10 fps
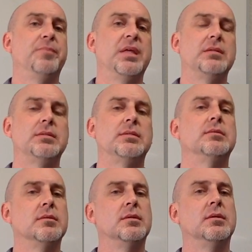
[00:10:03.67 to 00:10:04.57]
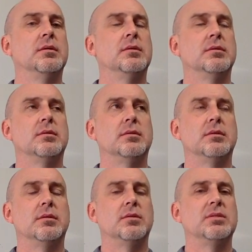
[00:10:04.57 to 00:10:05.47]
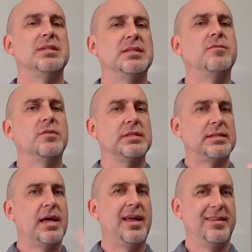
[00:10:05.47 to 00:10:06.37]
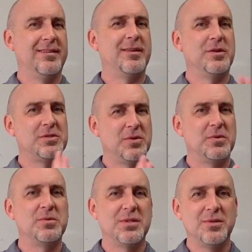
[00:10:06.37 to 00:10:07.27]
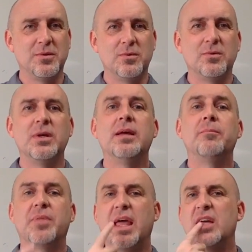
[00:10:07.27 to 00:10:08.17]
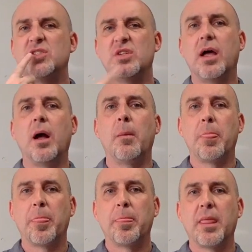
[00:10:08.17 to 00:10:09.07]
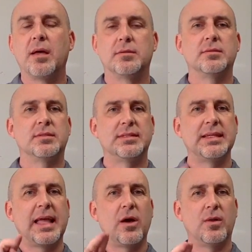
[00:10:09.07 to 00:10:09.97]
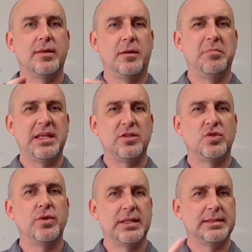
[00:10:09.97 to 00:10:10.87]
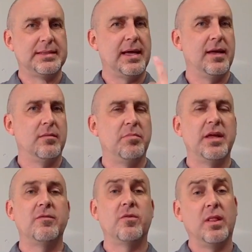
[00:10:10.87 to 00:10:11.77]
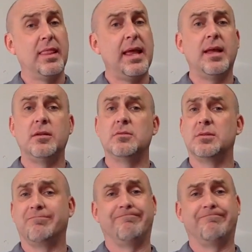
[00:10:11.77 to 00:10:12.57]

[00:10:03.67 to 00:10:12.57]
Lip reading: It's there's a different sign that I'll show you too that has your tongue stick out a little bit during the sign. But for late, you just